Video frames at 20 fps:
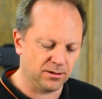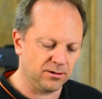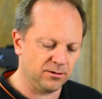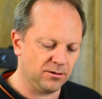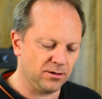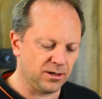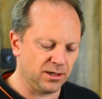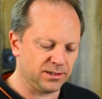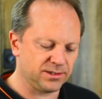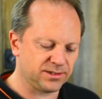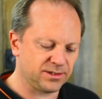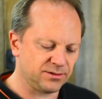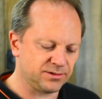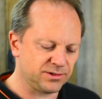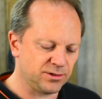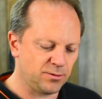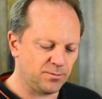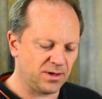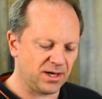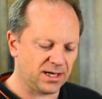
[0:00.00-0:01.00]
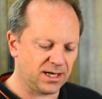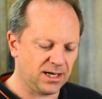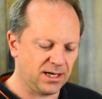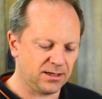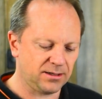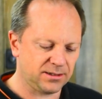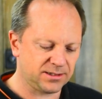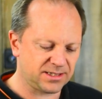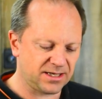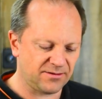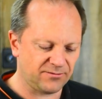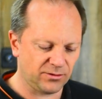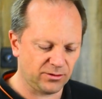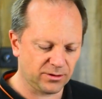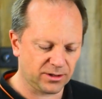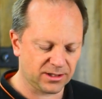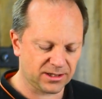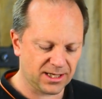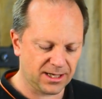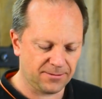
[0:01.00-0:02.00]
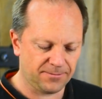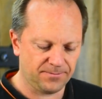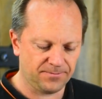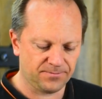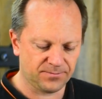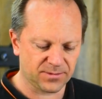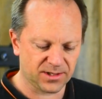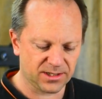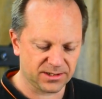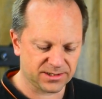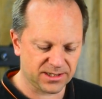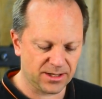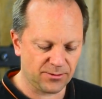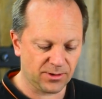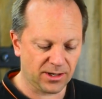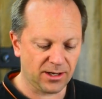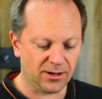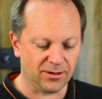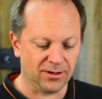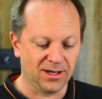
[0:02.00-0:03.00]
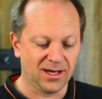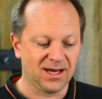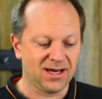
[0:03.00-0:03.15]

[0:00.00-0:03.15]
All right, so zoom back out and let's have a look at that. So there we go.